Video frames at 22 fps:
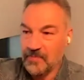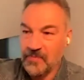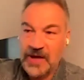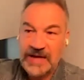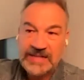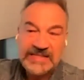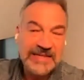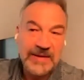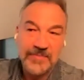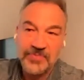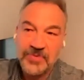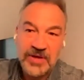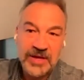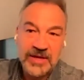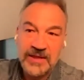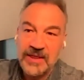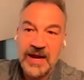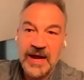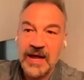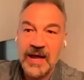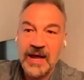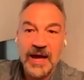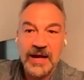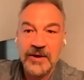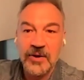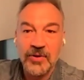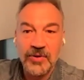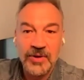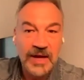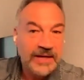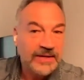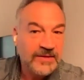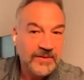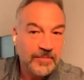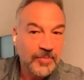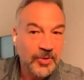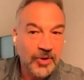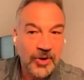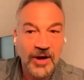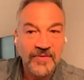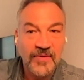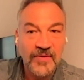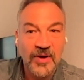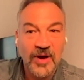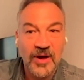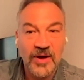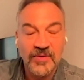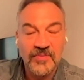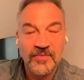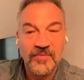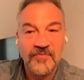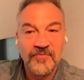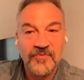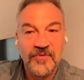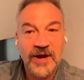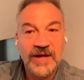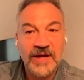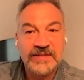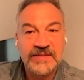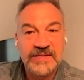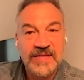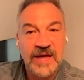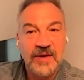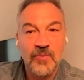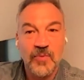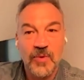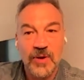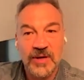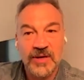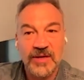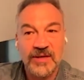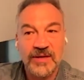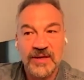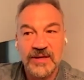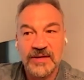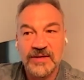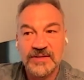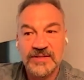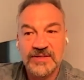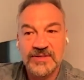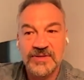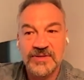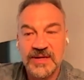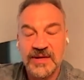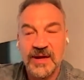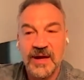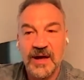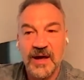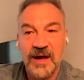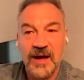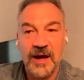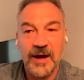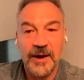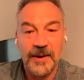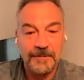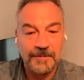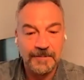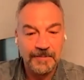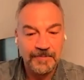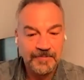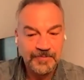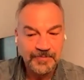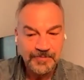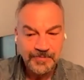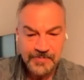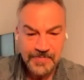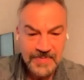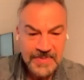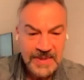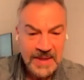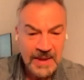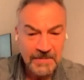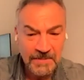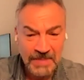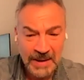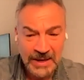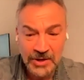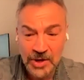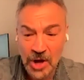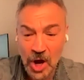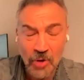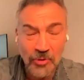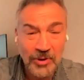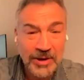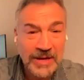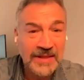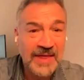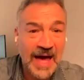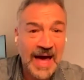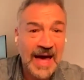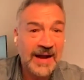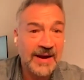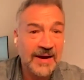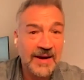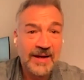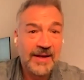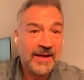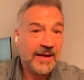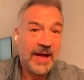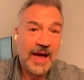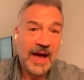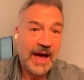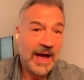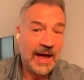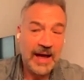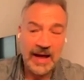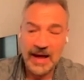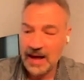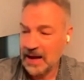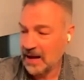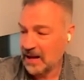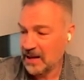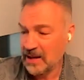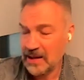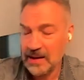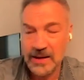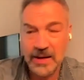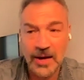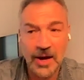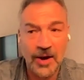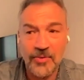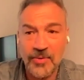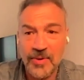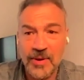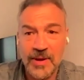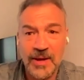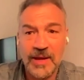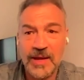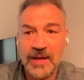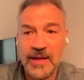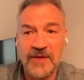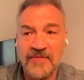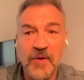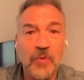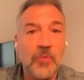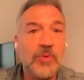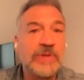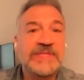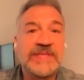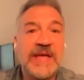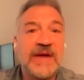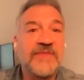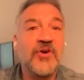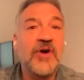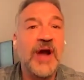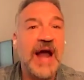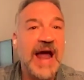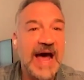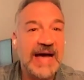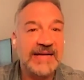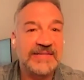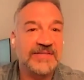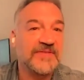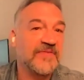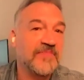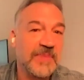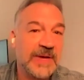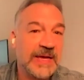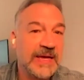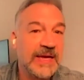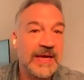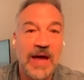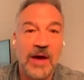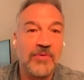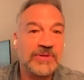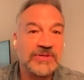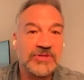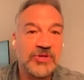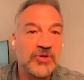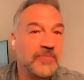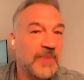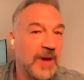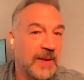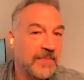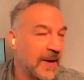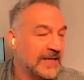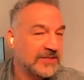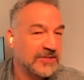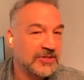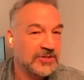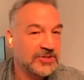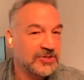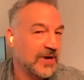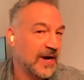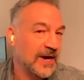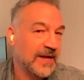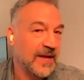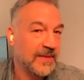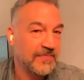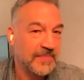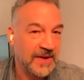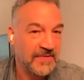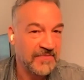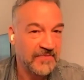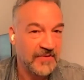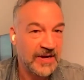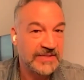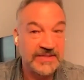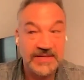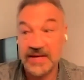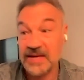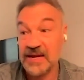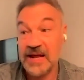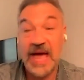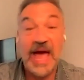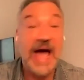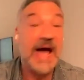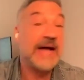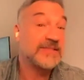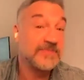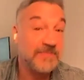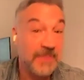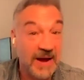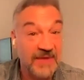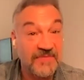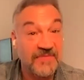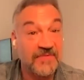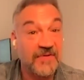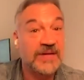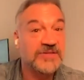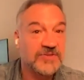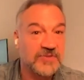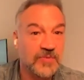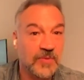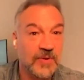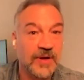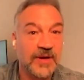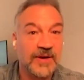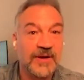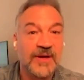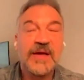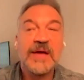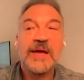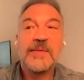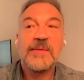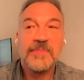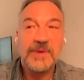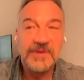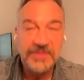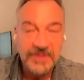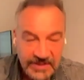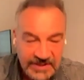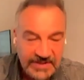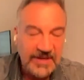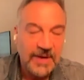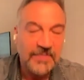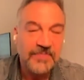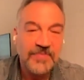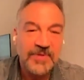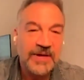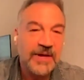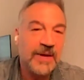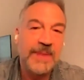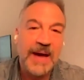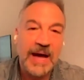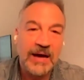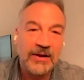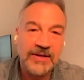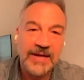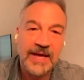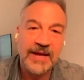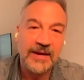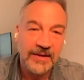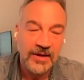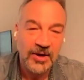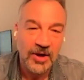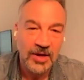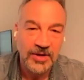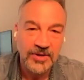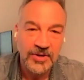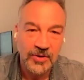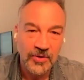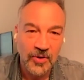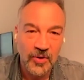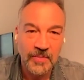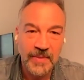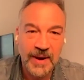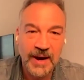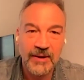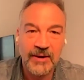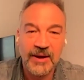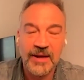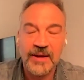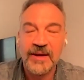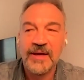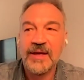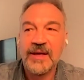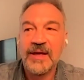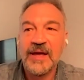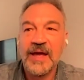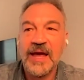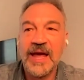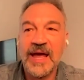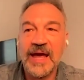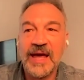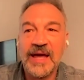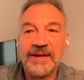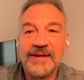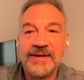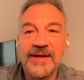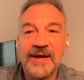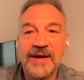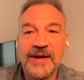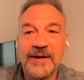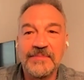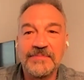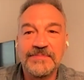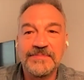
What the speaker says: That's something that I don't like to put on friends that work in the industry. But knowing that you know, if it was ever asked of me, I would do my best to try to get my friends in as my friends would. But there's something about getting it on your own merit. Yes.